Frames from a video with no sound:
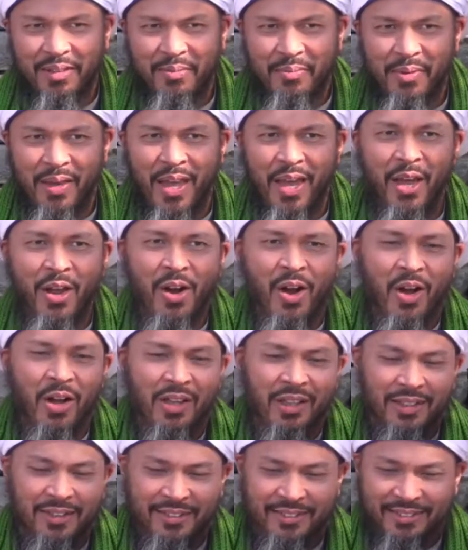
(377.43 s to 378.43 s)

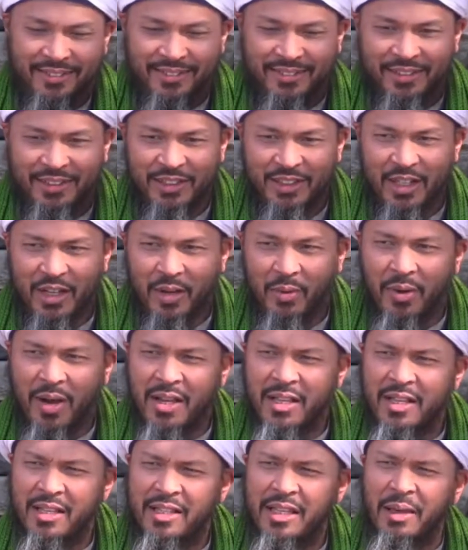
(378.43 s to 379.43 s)
Payroll. Why
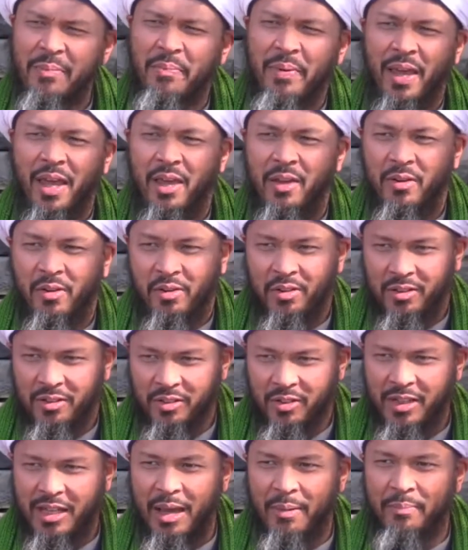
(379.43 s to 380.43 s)
do they say payroll?
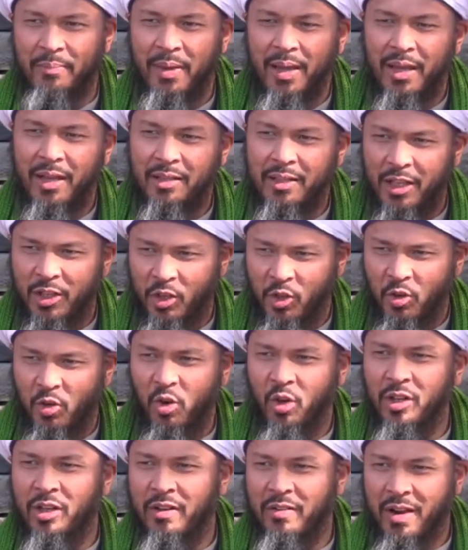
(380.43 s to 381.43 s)
You get paid and then you
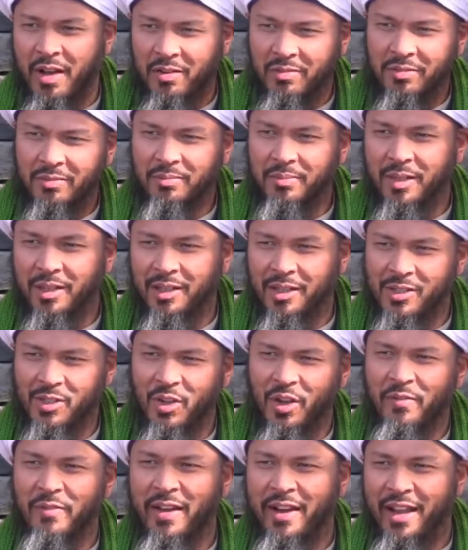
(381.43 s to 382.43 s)
roll around because
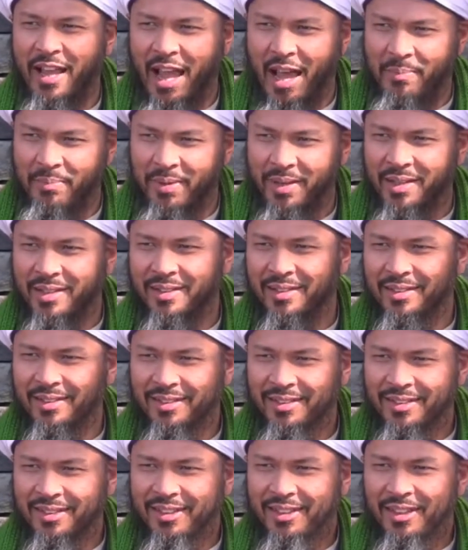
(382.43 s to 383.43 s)
you're very happy.
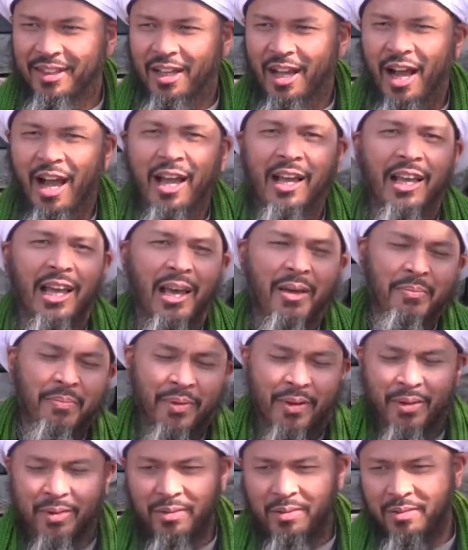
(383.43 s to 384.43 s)
I get
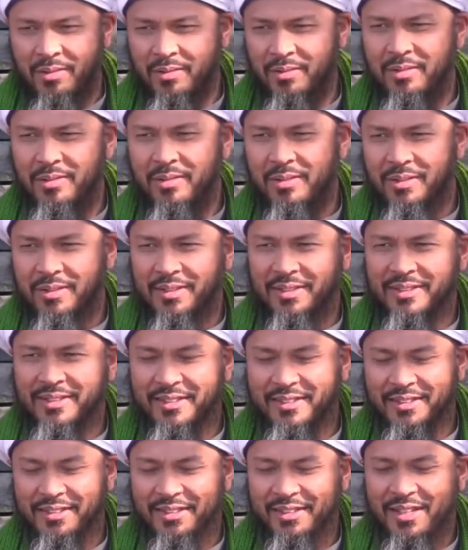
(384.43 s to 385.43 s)
paid. Ooh.
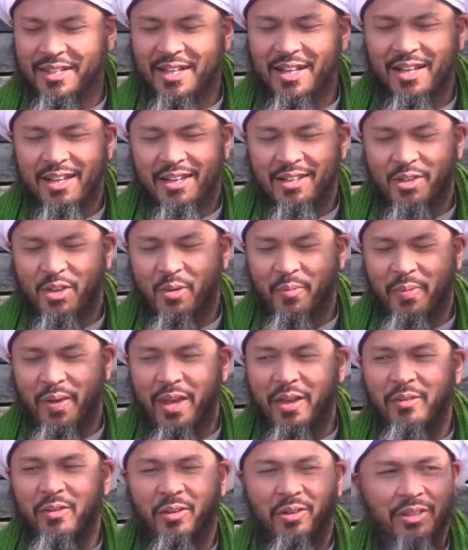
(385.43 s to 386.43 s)
So
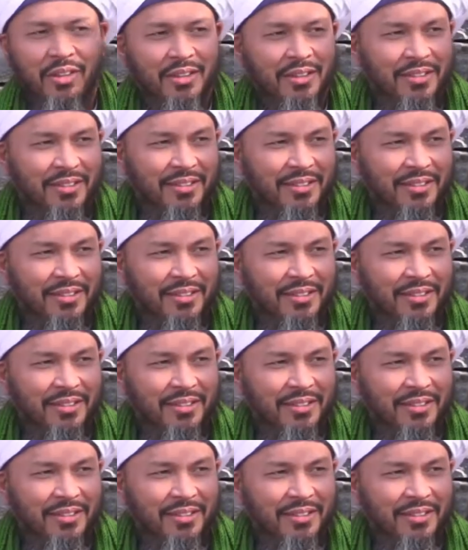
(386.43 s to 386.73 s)
payroll.